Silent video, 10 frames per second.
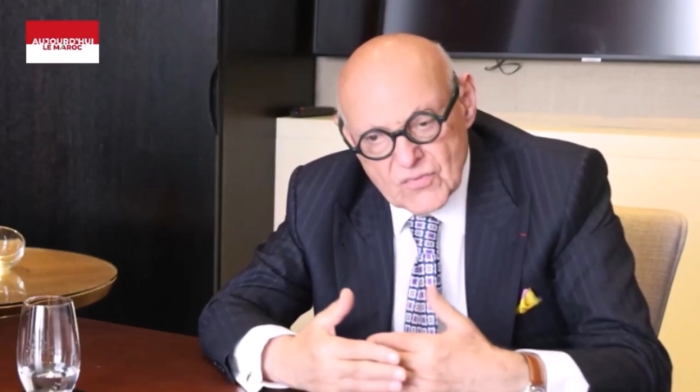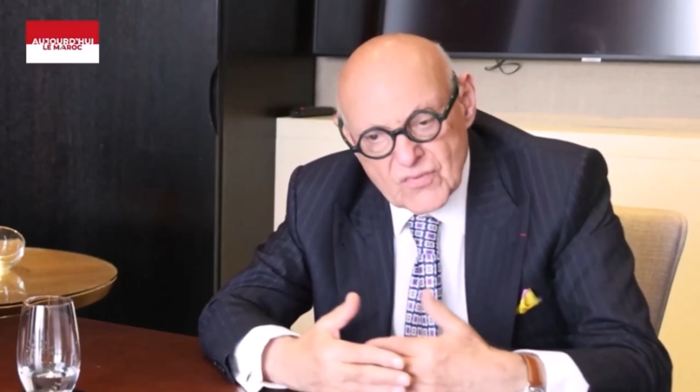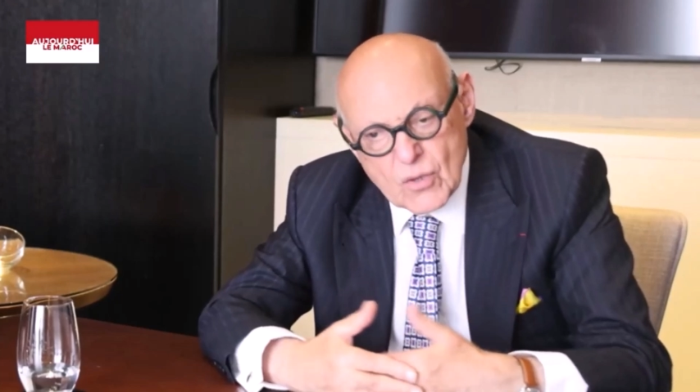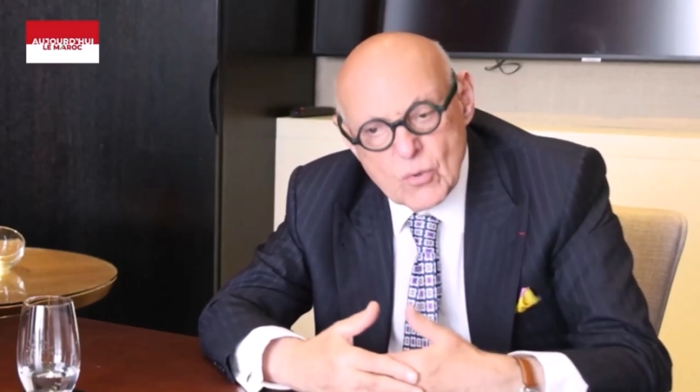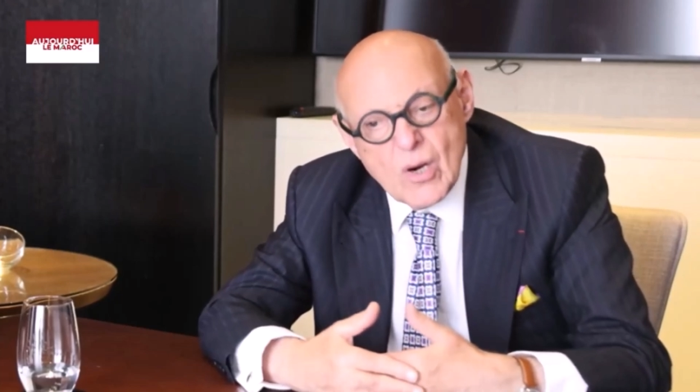
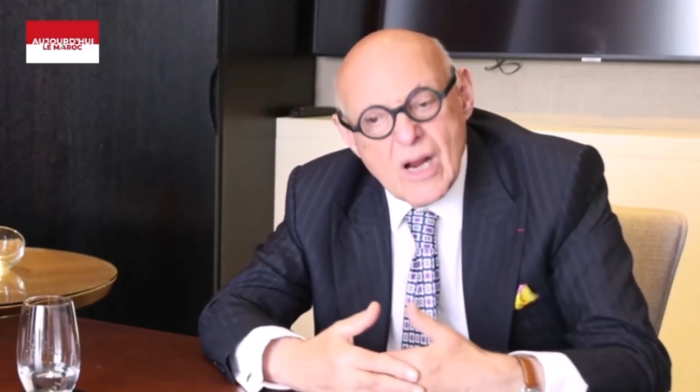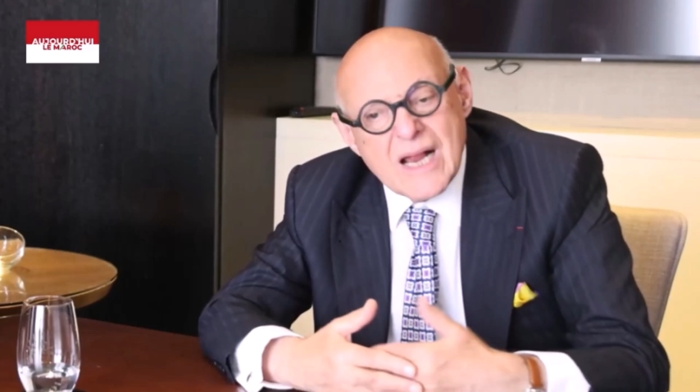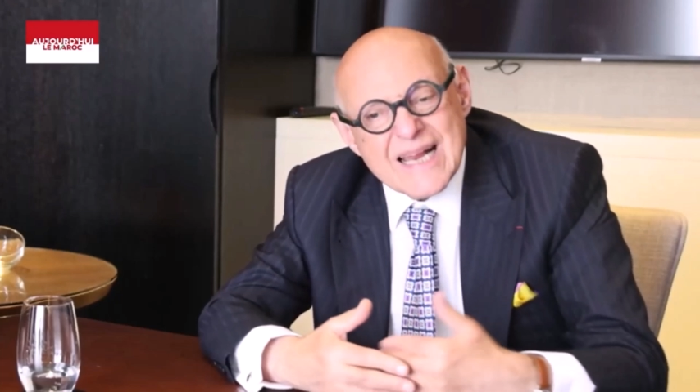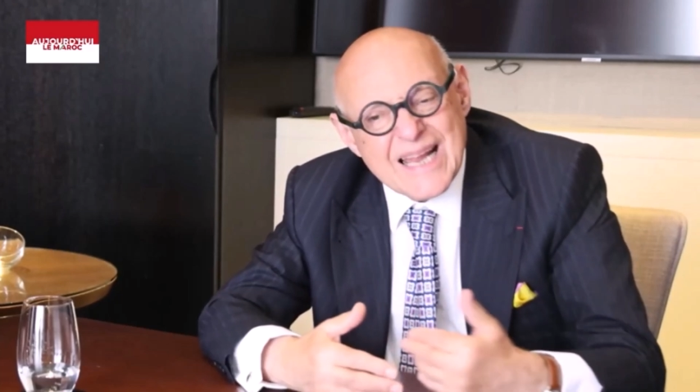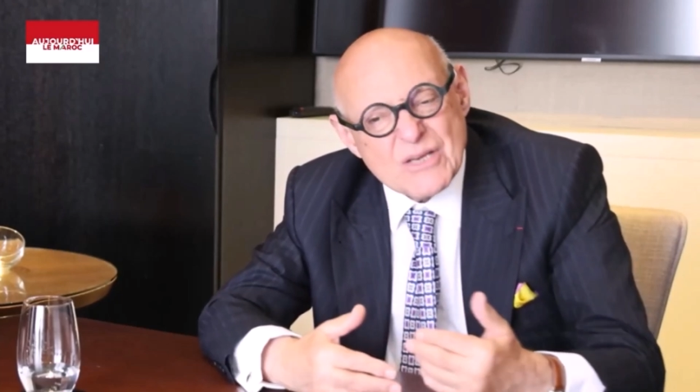So,
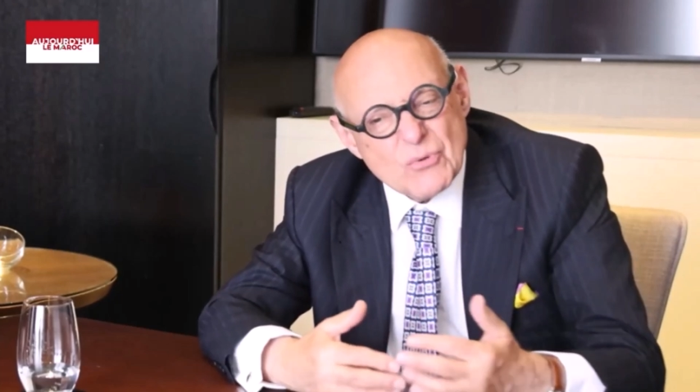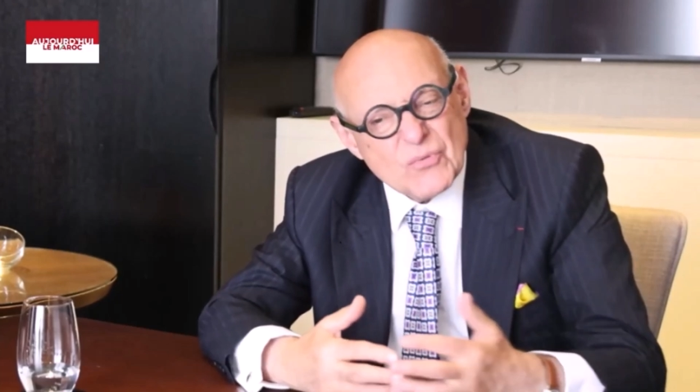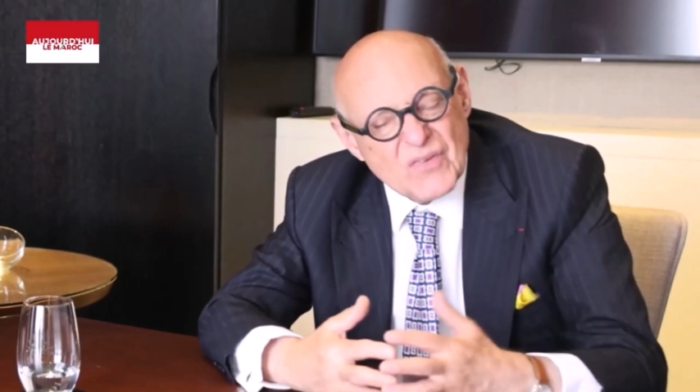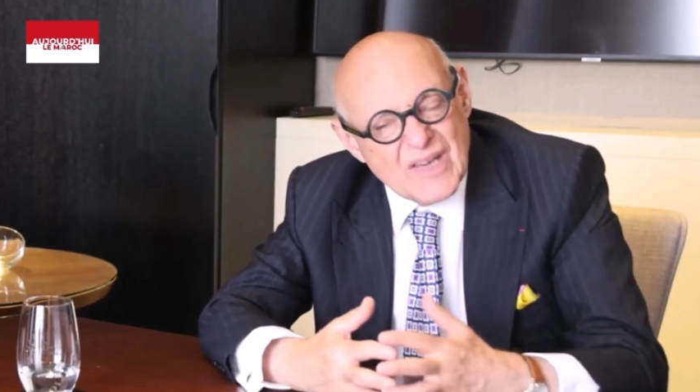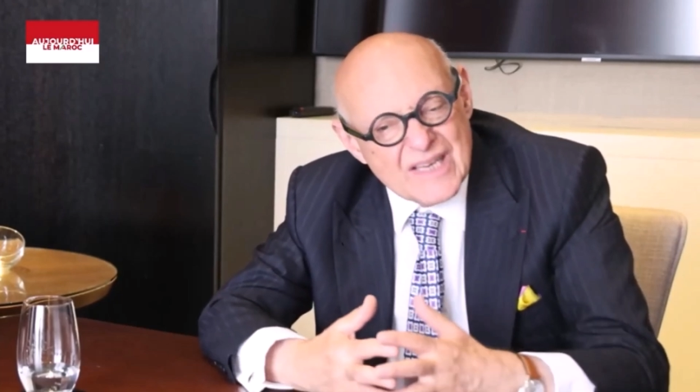can you
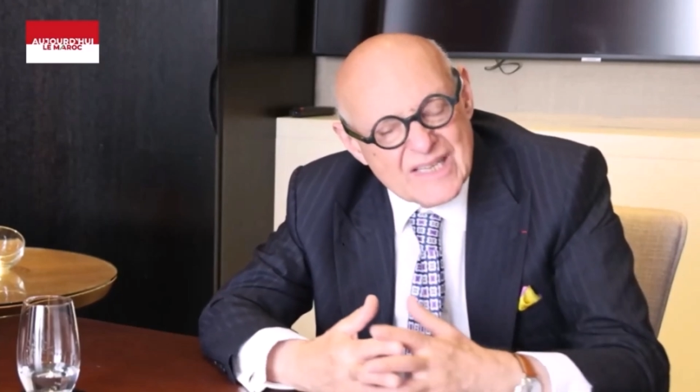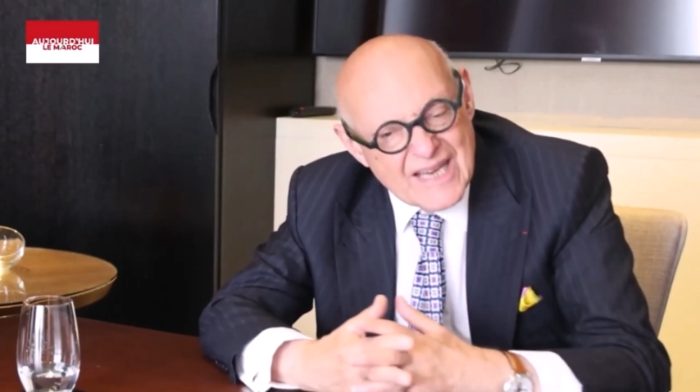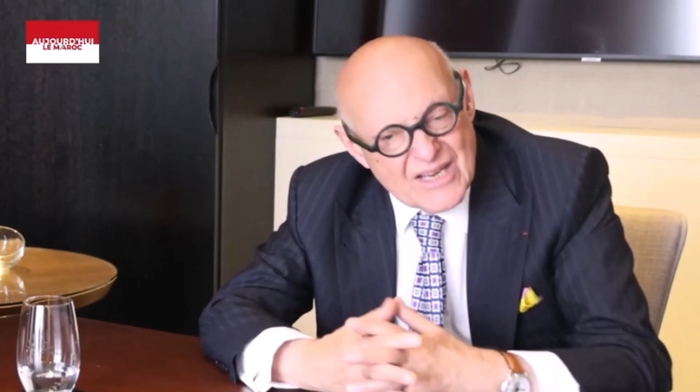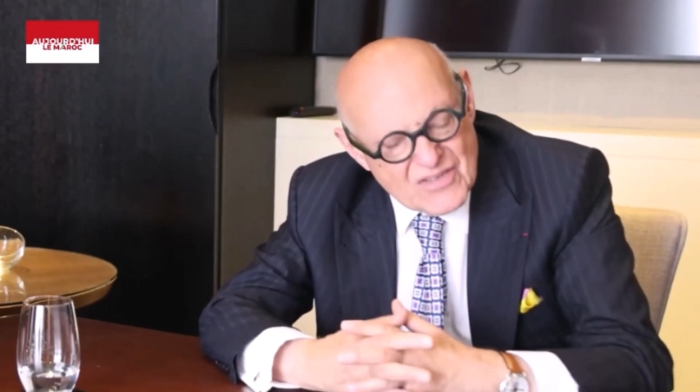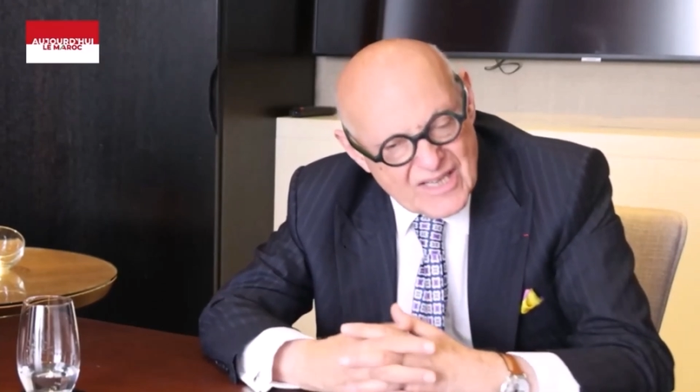see it
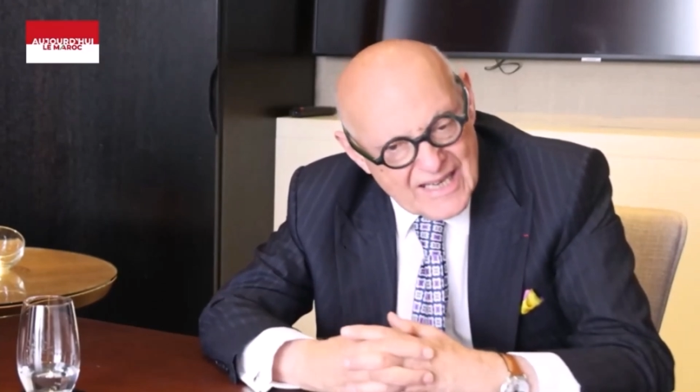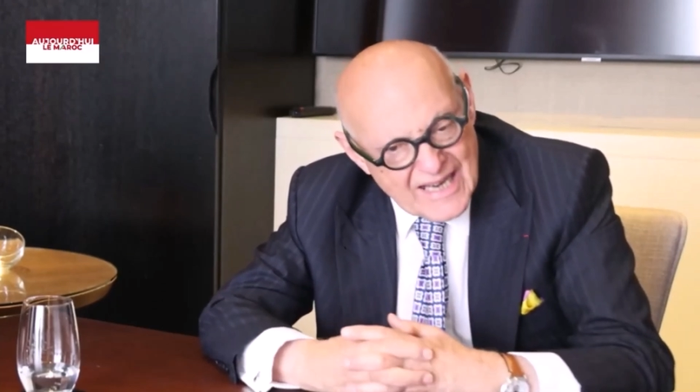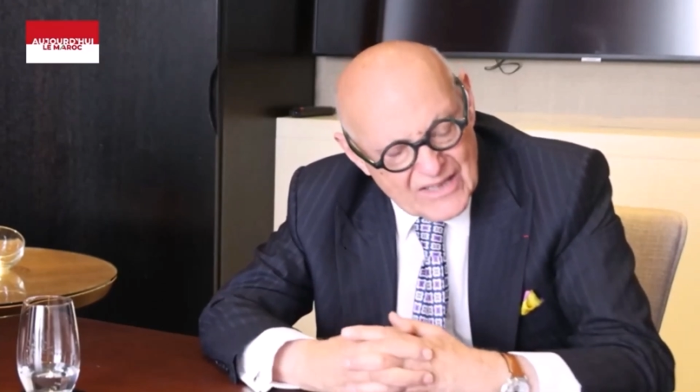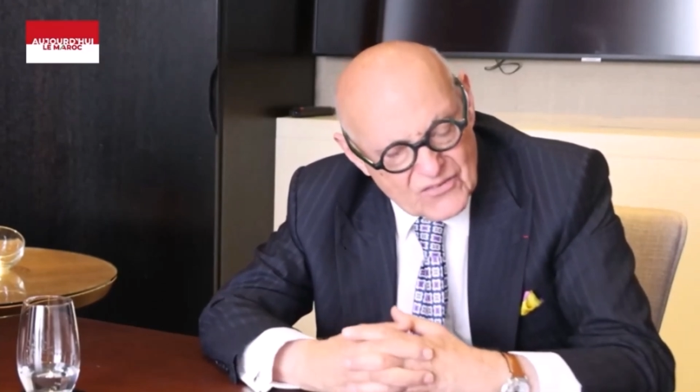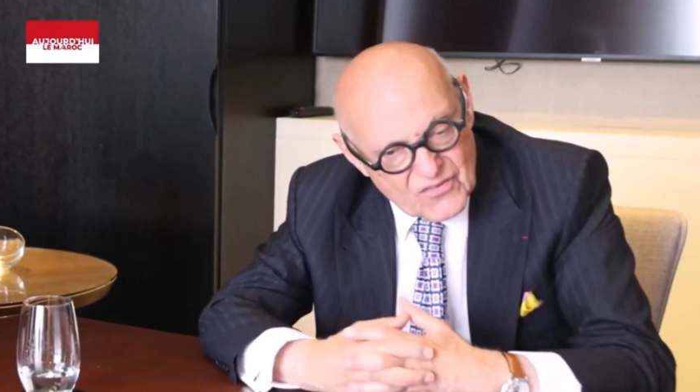yet in
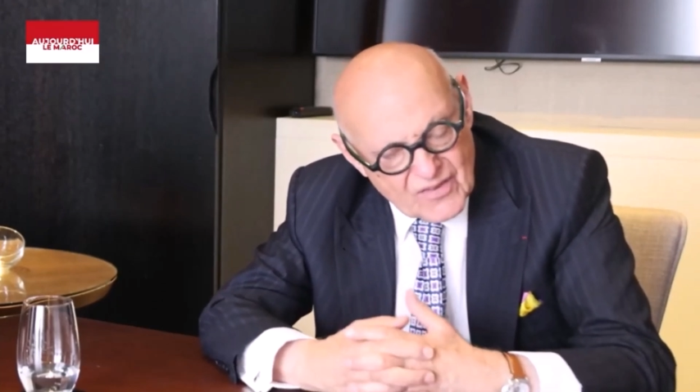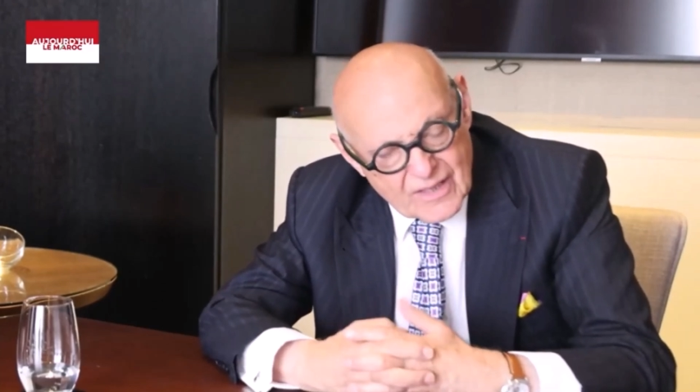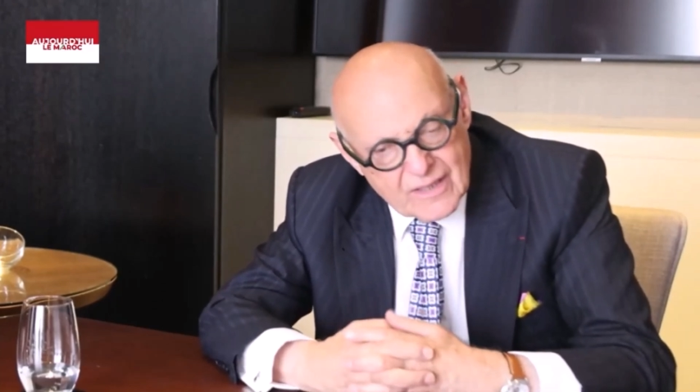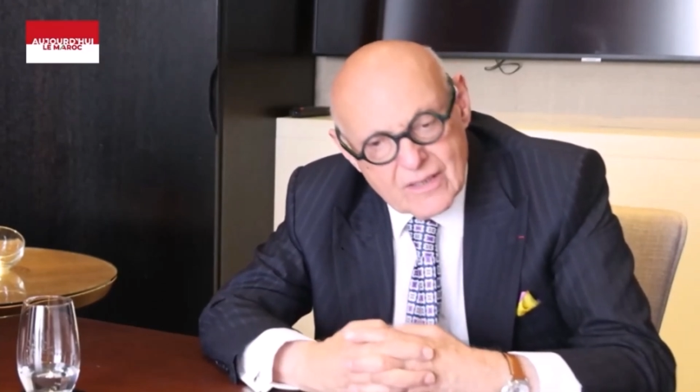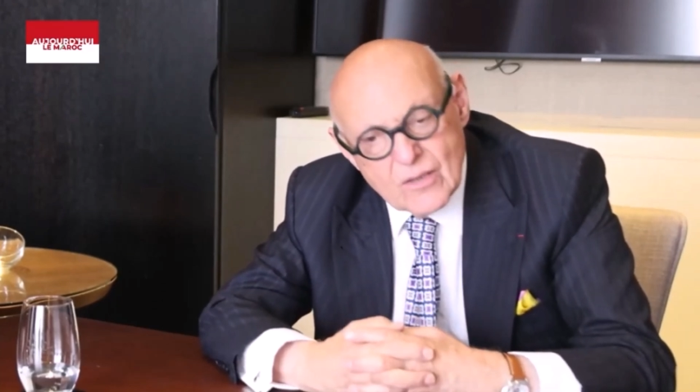cancer?